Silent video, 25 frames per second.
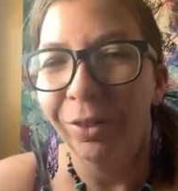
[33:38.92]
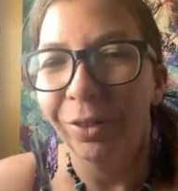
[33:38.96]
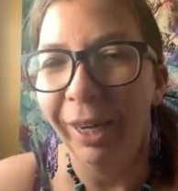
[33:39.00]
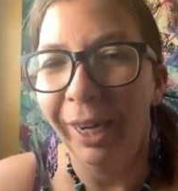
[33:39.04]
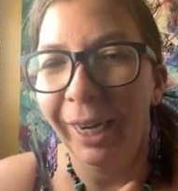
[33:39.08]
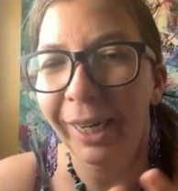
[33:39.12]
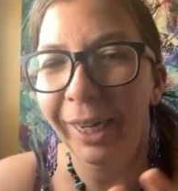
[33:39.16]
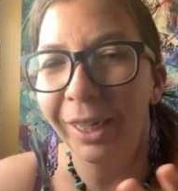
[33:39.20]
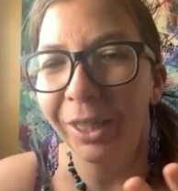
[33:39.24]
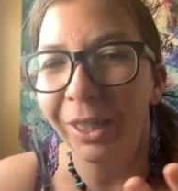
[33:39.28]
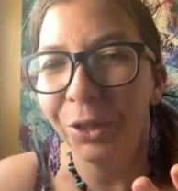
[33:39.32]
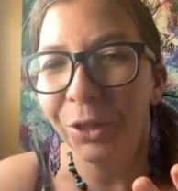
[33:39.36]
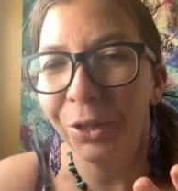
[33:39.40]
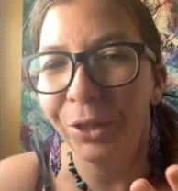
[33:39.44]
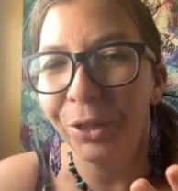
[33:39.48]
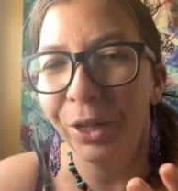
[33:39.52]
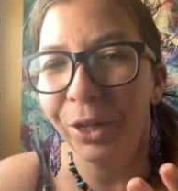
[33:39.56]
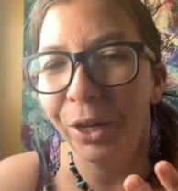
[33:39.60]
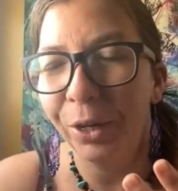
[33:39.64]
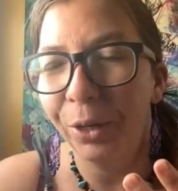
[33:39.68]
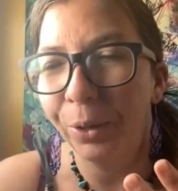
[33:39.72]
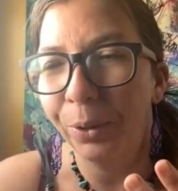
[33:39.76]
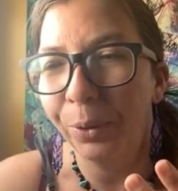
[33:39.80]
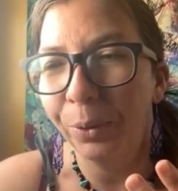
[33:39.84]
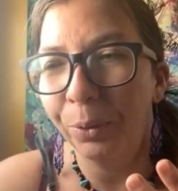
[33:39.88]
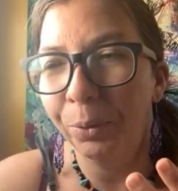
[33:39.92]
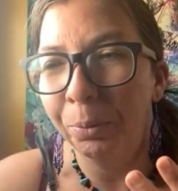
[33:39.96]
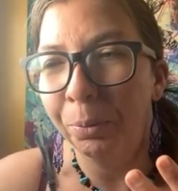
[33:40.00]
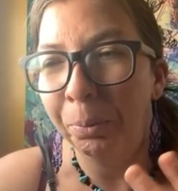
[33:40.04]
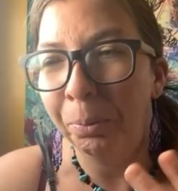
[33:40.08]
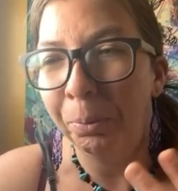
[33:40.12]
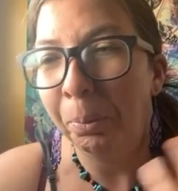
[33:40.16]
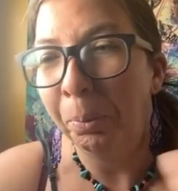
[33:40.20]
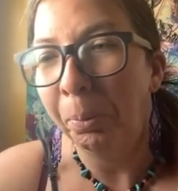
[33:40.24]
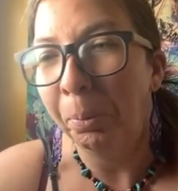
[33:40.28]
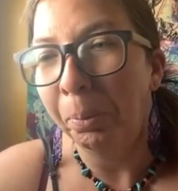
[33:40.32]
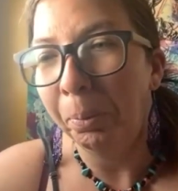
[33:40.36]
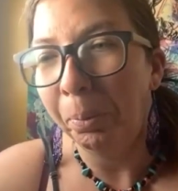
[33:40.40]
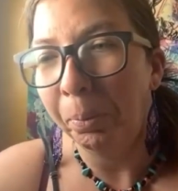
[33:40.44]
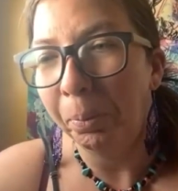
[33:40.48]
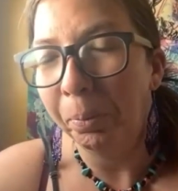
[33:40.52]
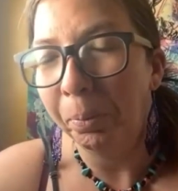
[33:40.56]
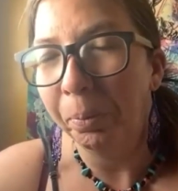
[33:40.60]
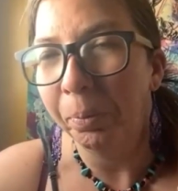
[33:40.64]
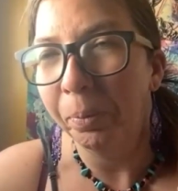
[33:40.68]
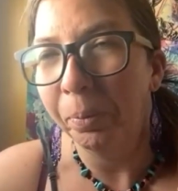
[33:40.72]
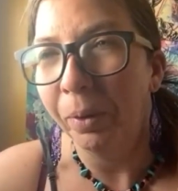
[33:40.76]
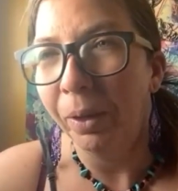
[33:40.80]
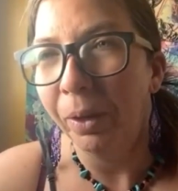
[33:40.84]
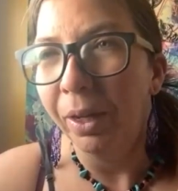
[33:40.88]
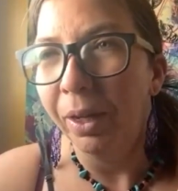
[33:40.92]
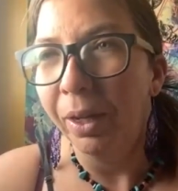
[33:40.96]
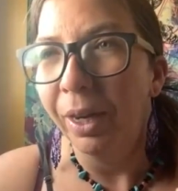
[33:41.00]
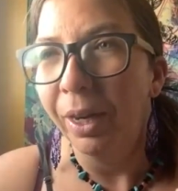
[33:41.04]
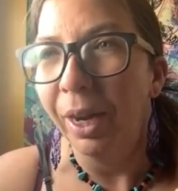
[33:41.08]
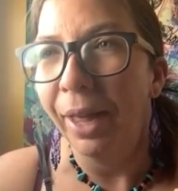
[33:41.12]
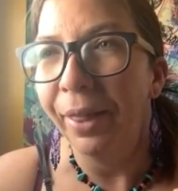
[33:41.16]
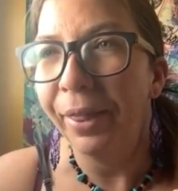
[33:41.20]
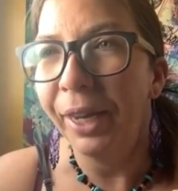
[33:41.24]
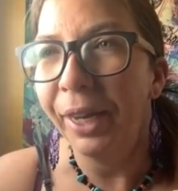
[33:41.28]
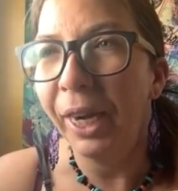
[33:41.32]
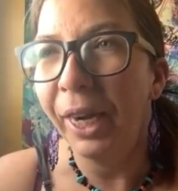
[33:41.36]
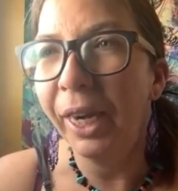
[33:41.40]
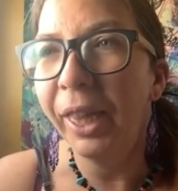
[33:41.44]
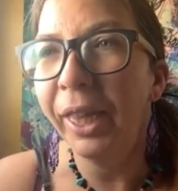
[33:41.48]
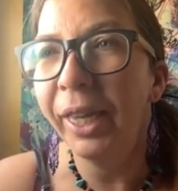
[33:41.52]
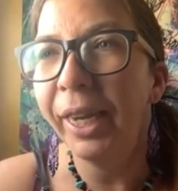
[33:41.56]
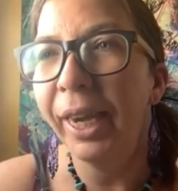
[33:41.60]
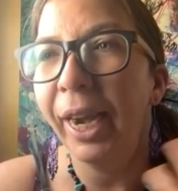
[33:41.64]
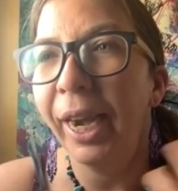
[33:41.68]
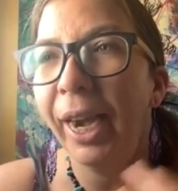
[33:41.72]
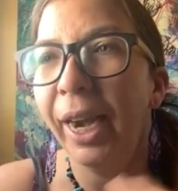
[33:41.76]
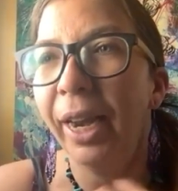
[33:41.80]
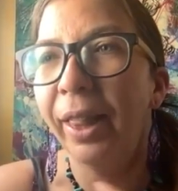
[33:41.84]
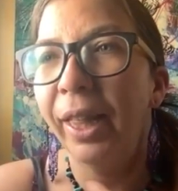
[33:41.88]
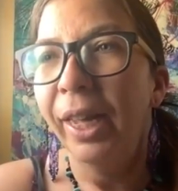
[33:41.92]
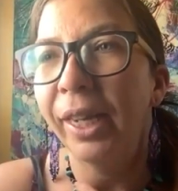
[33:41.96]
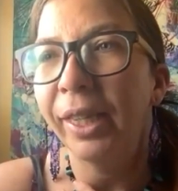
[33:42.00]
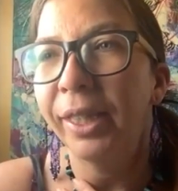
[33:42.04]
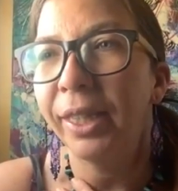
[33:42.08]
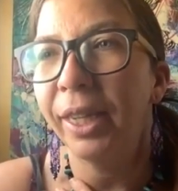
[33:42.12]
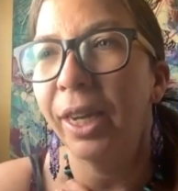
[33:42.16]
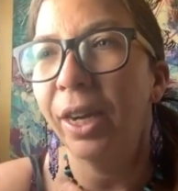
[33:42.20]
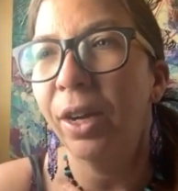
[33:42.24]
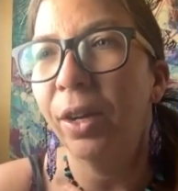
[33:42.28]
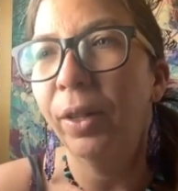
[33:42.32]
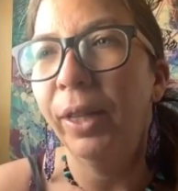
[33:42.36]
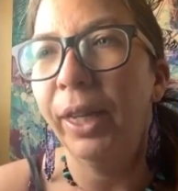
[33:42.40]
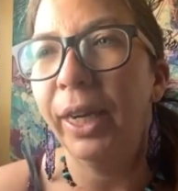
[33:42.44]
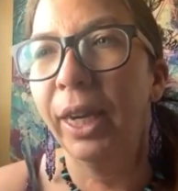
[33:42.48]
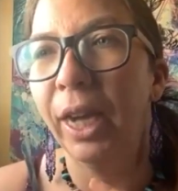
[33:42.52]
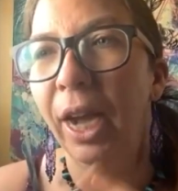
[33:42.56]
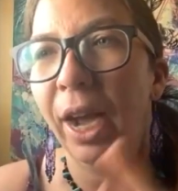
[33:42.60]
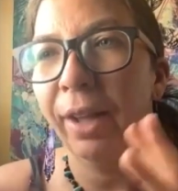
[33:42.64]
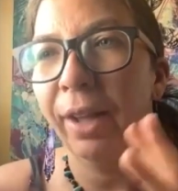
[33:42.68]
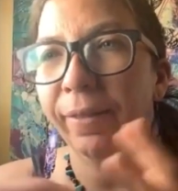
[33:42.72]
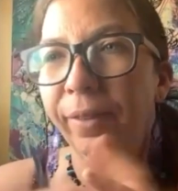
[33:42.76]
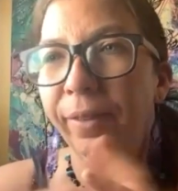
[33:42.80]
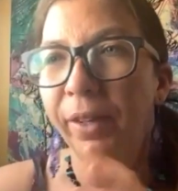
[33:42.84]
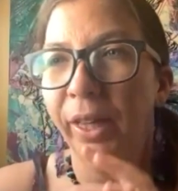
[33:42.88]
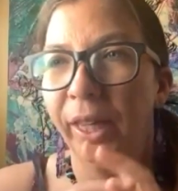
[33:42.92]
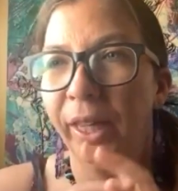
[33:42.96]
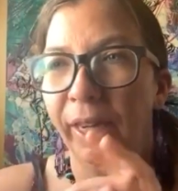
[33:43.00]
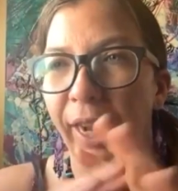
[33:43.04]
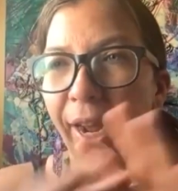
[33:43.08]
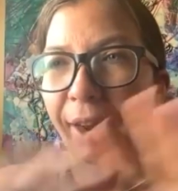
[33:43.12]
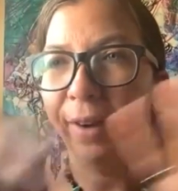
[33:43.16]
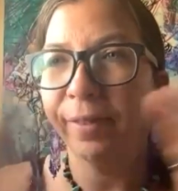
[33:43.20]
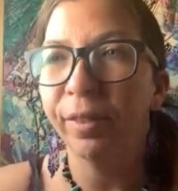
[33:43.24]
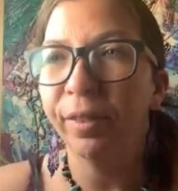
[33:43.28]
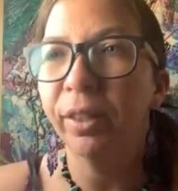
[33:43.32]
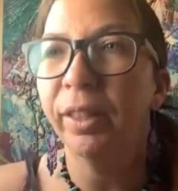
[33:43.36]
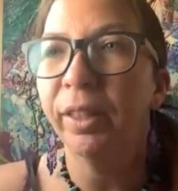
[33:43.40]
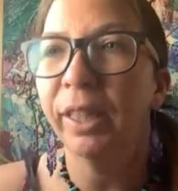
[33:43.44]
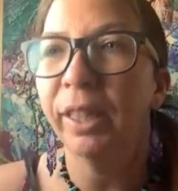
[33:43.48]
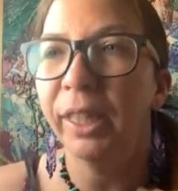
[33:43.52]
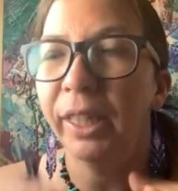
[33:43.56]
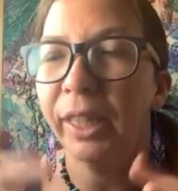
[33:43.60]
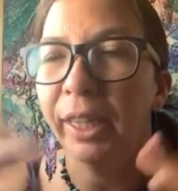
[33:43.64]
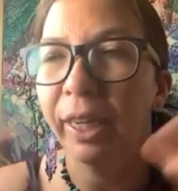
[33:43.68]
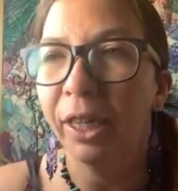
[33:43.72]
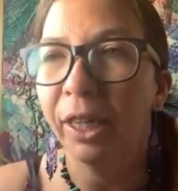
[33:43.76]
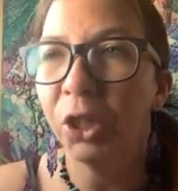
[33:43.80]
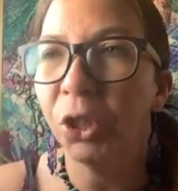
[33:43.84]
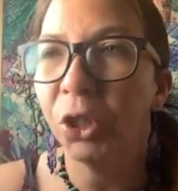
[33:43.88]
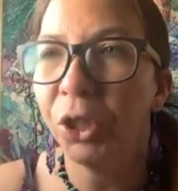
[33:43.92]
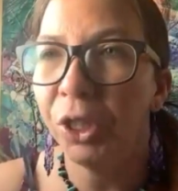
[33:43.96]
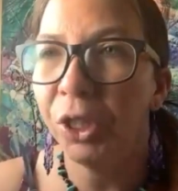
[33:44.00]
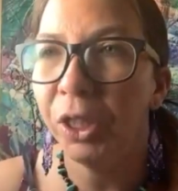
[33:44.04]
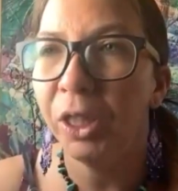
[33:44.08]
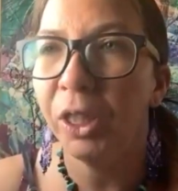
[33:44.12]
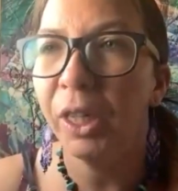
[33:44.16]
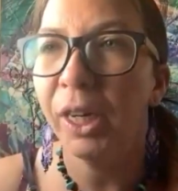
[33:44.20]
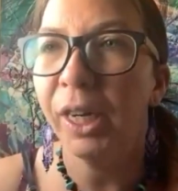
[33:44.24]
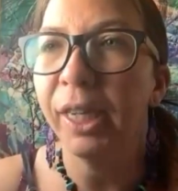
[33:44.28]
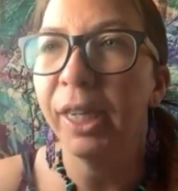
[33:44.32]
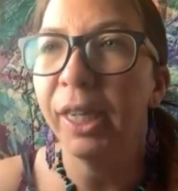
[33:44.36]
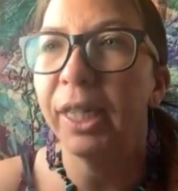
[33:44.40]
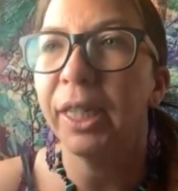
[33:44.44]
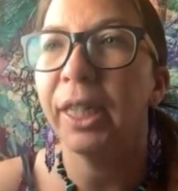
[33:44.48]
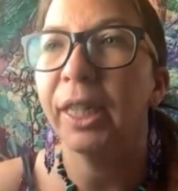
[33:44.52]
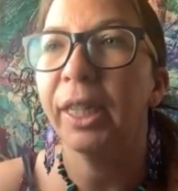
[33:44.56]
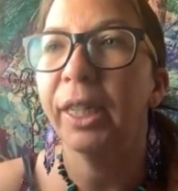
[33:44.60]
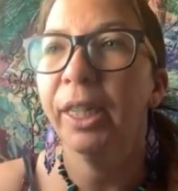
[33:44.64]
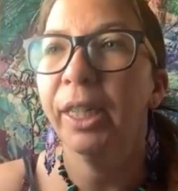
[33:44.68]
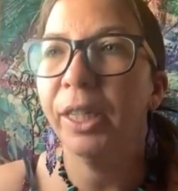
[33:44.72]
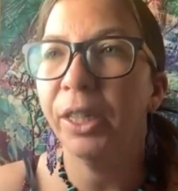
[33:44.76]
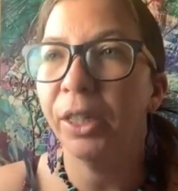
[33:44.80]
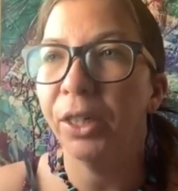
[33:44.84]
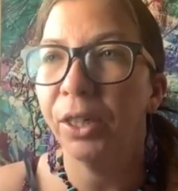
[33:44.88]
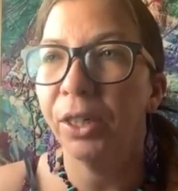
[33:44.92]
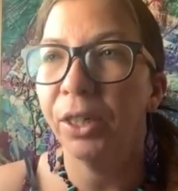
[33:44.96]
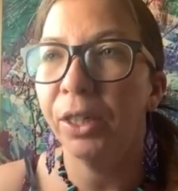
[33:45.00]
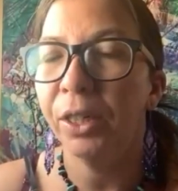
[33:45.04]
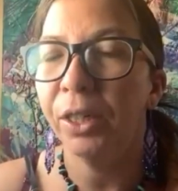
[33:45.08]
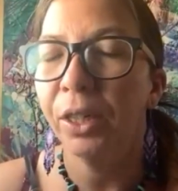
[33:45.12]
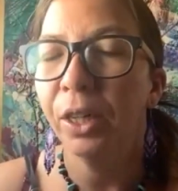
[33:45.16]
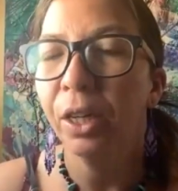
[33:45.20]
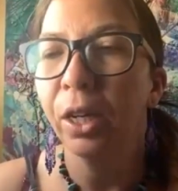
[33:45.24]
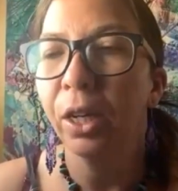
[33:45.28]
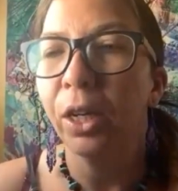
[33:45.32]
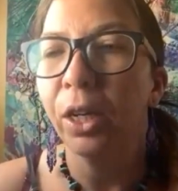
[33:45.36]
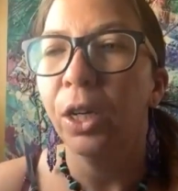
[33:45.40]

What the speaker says: right? So at the end of the day, that's how like I feel like everything in nature is here